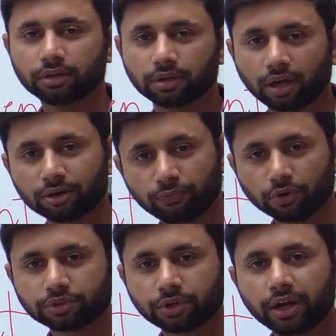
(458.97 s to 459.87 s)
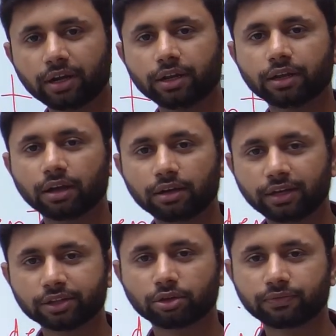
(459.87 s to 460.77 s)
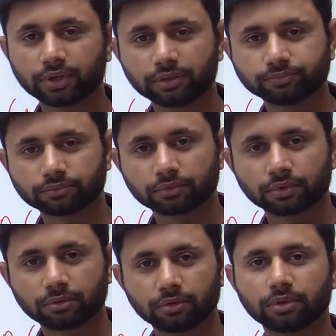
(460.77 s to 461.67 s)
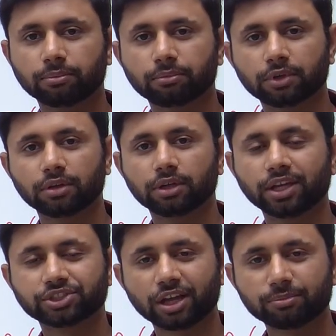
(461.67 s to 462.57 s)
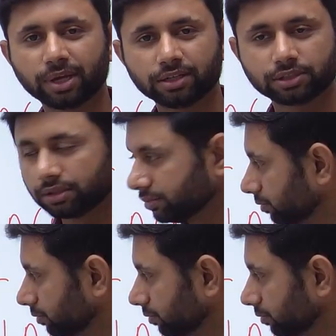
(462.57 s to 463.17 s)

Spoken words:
unfortunately, death of a HR manager.